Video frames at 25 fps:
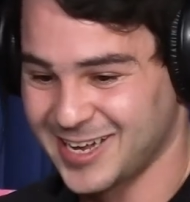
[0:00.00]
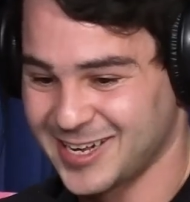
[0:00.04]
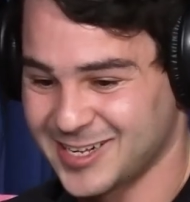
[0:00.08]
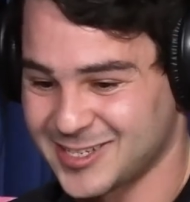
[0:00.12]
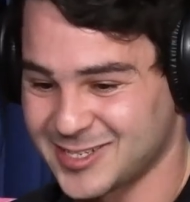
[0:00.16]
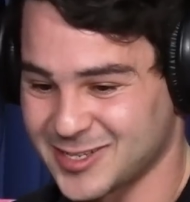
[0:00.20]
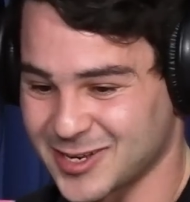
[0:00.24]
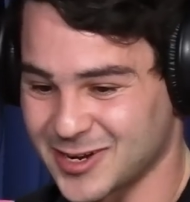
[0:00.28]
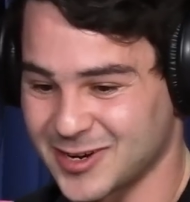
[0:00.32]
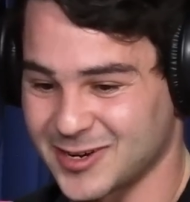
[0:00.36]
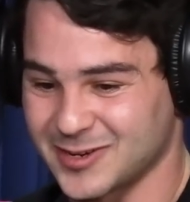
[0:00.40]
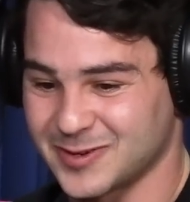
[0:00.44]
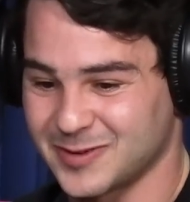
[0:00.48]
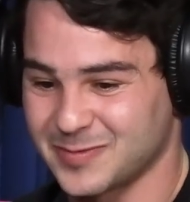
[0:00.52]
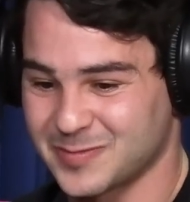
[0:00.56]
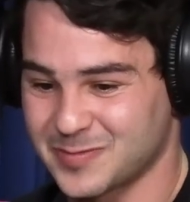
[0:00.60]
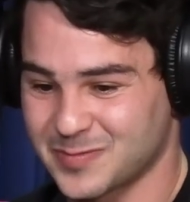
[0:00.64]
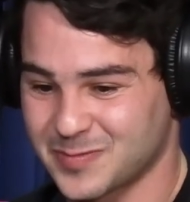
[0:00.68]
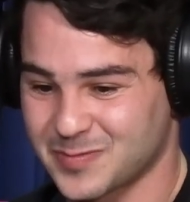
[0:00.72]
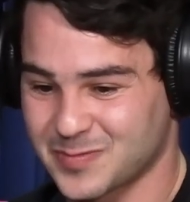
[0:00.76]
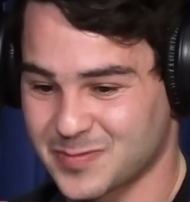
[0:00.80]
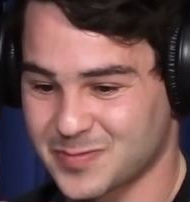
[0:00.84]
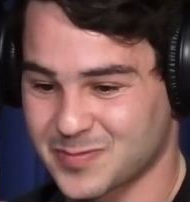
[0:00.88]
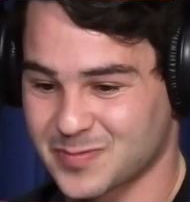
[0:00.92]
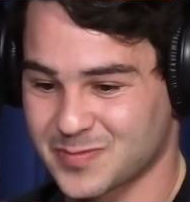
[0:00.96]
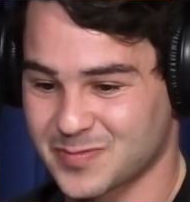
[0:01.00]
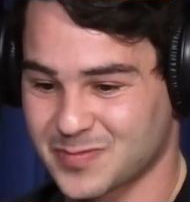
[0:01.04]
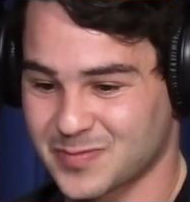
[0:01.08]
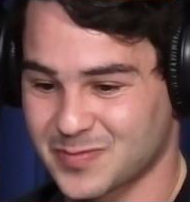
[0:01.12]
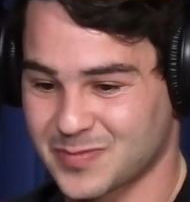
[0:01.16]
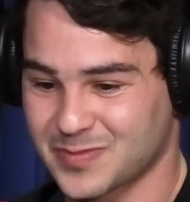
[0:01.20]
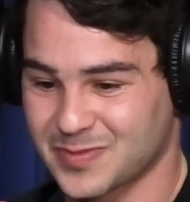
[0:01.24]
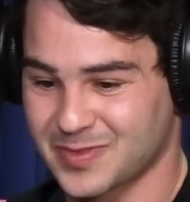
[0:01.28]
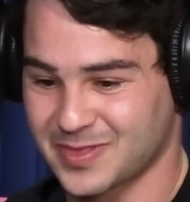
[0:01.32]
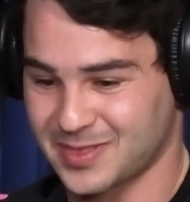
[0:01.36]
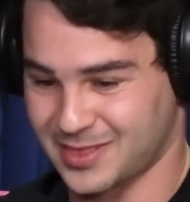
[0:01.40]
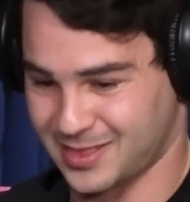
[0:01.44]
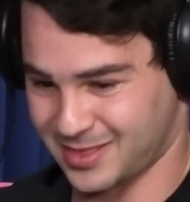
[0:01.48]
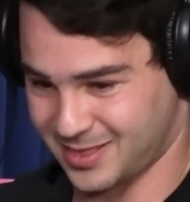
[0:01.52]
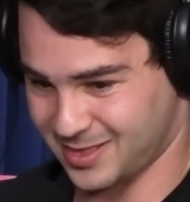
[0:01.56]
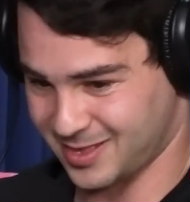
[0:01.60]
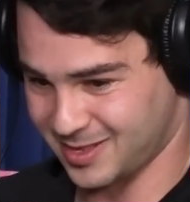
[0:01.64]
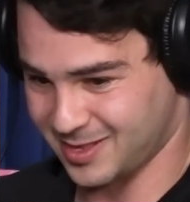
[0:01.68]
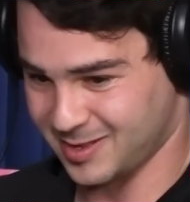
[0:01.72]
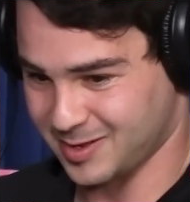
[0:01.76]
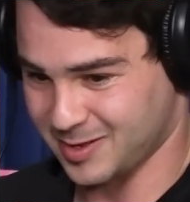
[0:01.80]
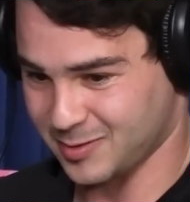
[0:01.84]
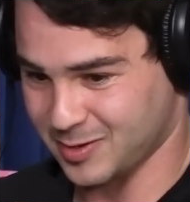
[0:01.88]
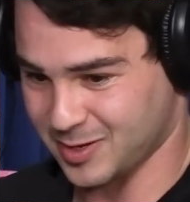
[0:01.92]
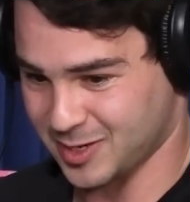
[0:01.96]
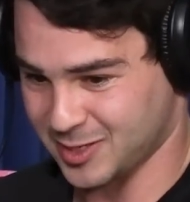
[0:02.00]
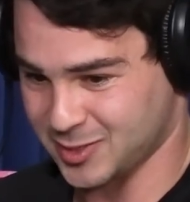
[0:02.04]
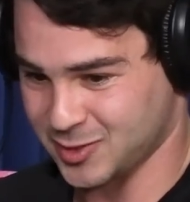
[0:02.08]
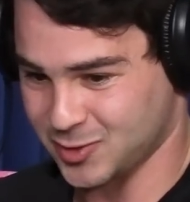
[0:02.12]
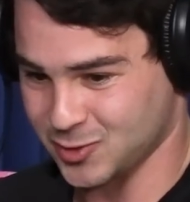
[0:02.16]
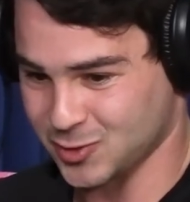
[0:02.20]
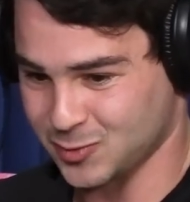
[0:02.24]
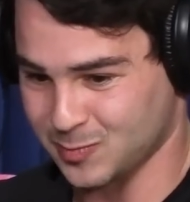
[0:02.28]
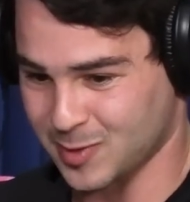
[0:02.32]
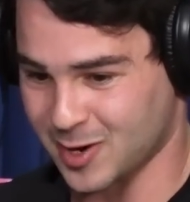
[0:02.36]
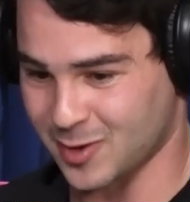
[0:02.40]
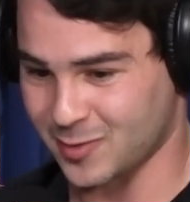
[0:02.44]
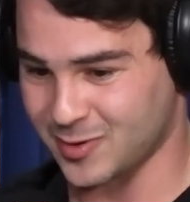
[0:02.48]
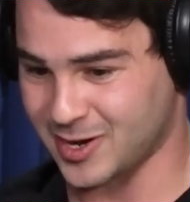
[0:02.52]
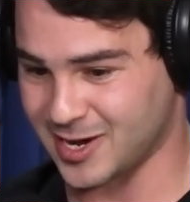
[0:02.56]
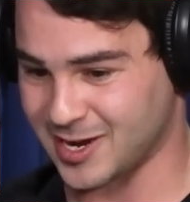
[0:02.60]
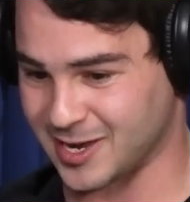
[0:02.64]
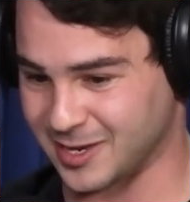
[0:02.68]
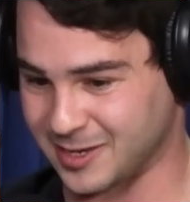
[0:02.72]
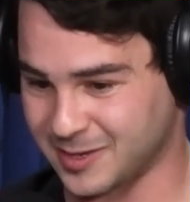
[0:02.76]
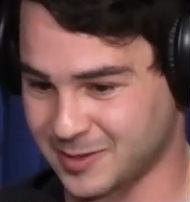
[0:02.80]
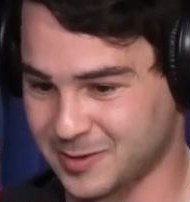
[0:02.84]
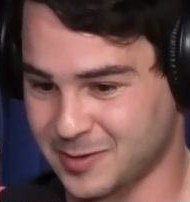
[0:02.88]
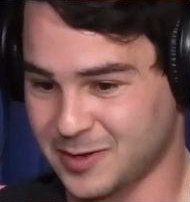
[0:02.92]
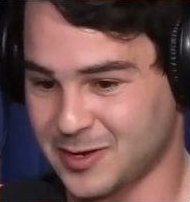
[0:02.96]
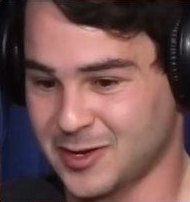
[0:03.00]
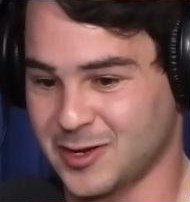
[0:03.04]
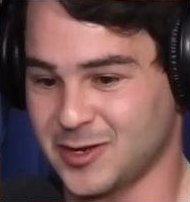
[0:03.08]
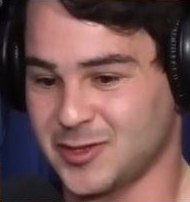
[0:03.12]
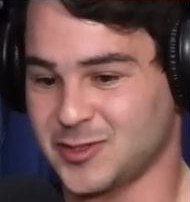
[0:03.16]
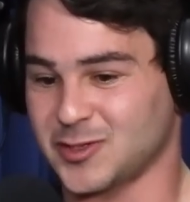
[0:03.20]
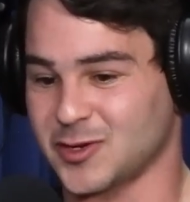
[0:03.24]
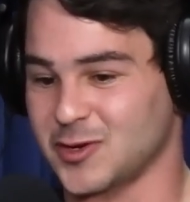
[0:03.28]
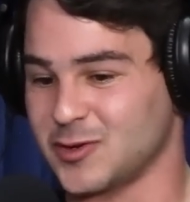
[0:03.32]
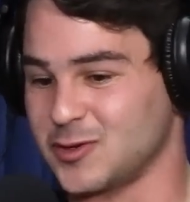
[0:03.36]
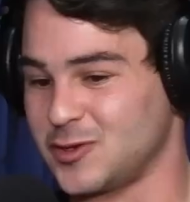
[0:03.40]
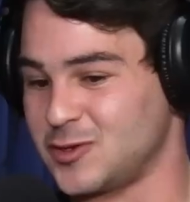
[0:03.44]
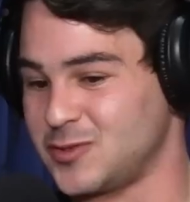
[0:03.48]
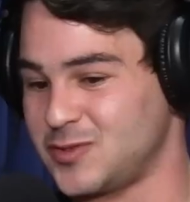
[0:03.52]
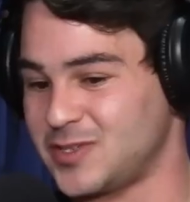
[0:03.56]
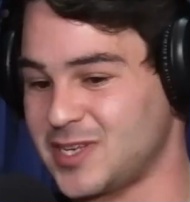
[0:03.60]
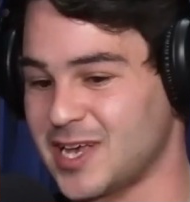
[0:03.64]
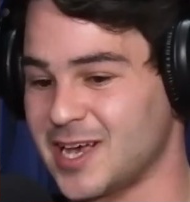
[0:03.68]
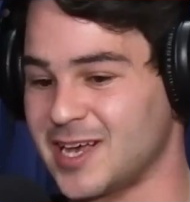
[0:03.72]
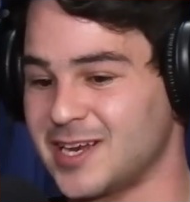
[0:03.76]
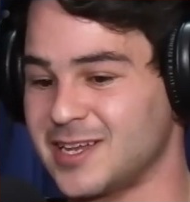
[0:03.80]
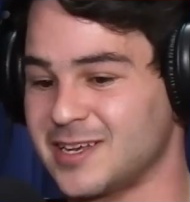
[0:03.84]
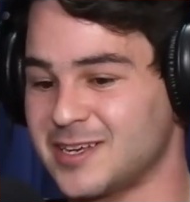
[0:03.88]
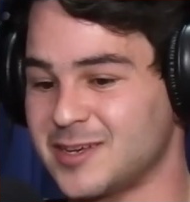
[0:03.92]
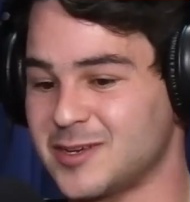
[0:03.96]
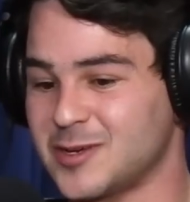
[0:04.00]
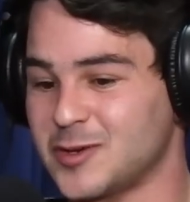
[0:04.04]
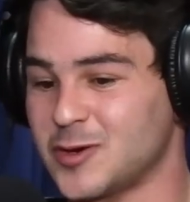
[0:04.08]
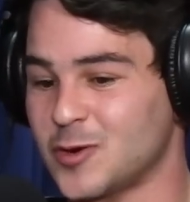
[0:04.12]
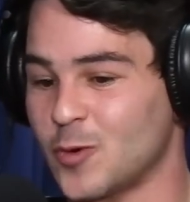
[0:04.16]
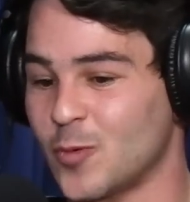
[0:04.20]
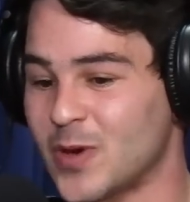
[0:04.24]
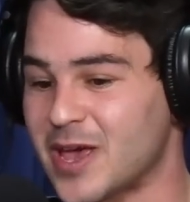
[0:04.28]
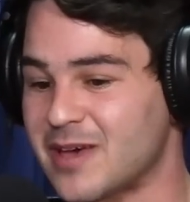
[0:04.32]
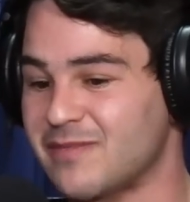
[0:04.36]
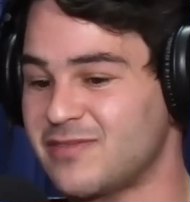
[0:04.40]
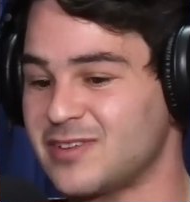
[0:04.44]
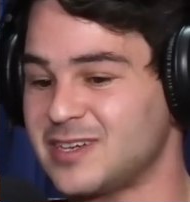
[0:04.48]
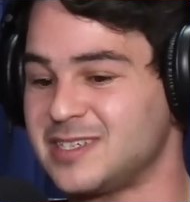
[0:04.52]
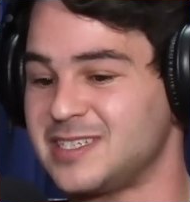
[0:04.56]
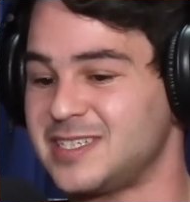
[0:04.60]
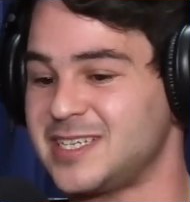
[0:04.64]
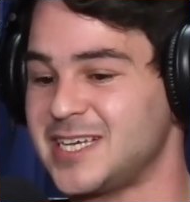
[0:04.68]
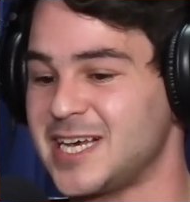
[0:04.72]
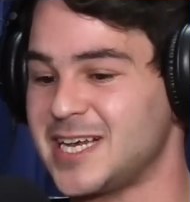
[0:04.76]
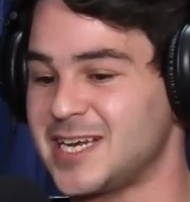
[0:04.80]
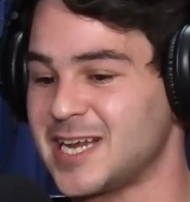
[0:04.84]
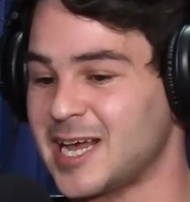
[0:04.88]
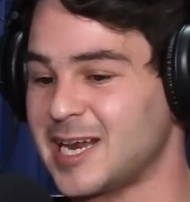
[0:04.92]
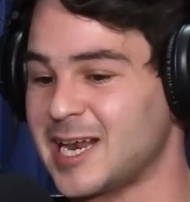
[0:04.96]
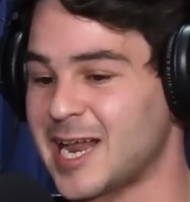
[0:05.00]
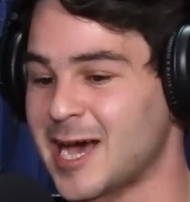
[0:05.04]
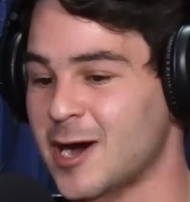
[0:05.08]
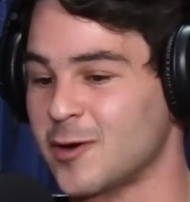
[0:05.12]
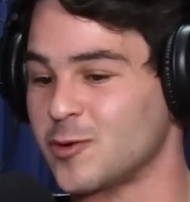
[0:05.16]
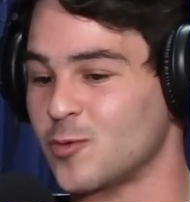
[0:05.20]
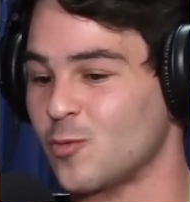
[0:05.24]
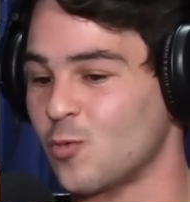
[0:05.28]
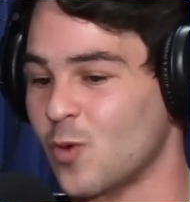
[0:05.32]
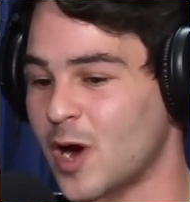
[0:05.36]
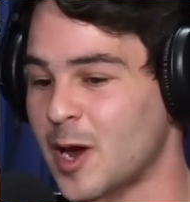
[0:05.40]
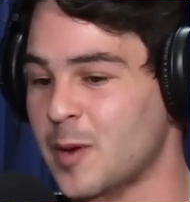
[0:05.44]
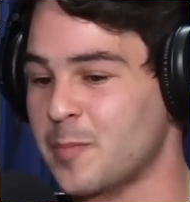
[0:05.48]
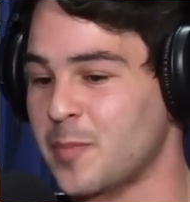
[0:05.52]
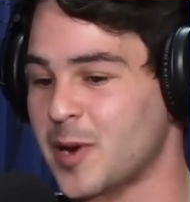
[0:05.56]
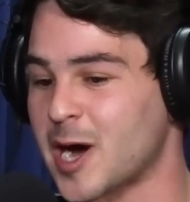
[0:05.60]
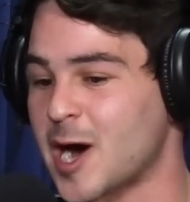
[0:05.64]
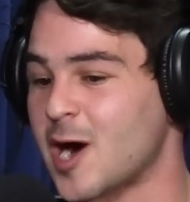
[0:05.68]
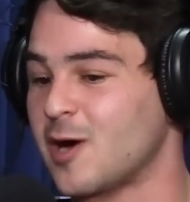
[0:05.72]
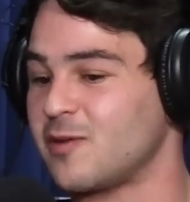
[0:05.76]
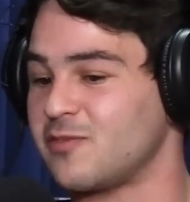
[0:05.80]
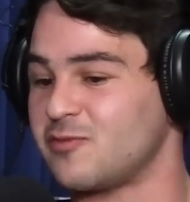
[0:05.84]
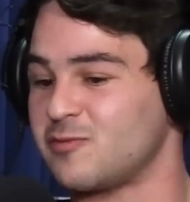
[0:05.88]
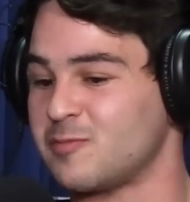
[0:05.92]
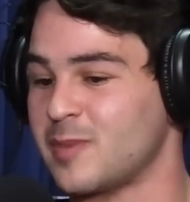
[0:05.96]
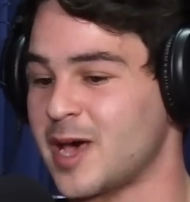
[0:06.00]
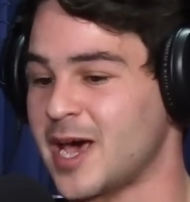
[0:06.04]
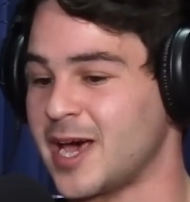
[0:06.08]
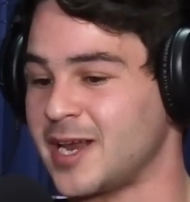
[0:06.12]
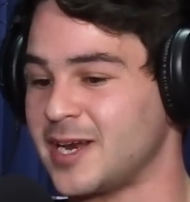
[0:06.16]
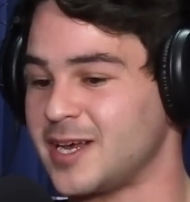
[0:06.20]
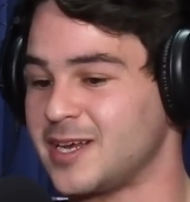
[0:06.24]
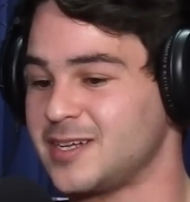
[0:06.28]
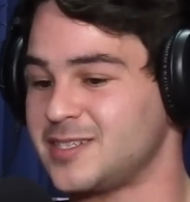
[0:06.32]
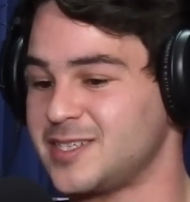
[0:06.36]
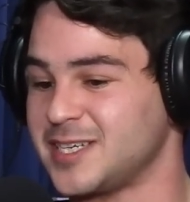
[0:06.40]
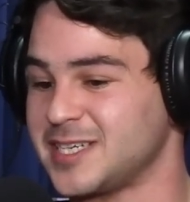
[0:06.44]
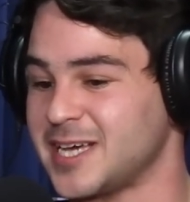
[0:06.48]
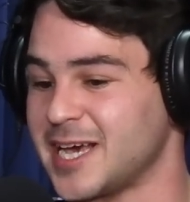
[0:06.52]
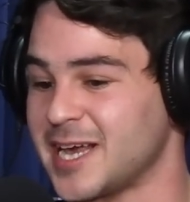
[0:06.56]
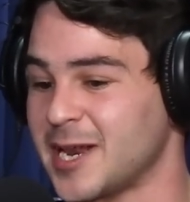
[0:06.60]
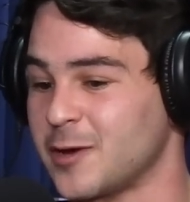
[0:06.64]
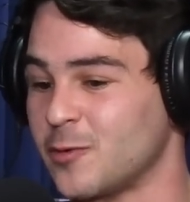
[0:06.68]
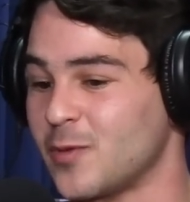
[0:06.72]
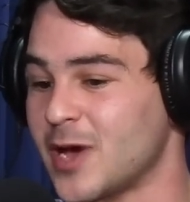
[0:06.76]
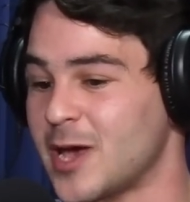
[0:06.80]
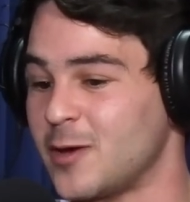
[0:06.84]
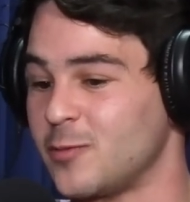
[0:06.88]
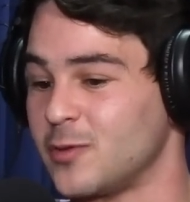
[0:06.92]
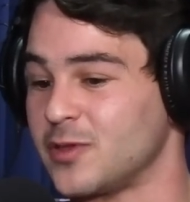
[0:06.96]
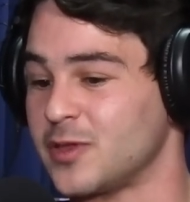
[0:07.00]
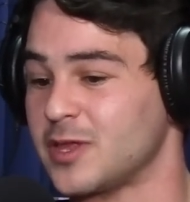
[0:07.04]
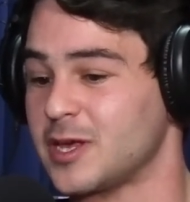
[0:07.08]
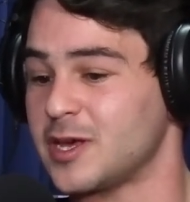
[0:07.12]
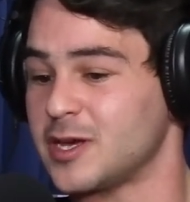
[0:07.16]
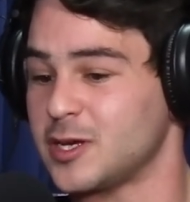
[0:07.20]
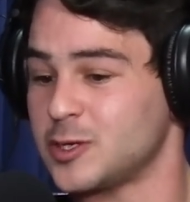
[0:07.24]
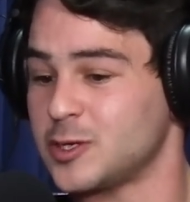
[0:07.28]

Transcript: So, excuse my reading. So you said, we have indeed allowed one powerful man to get away with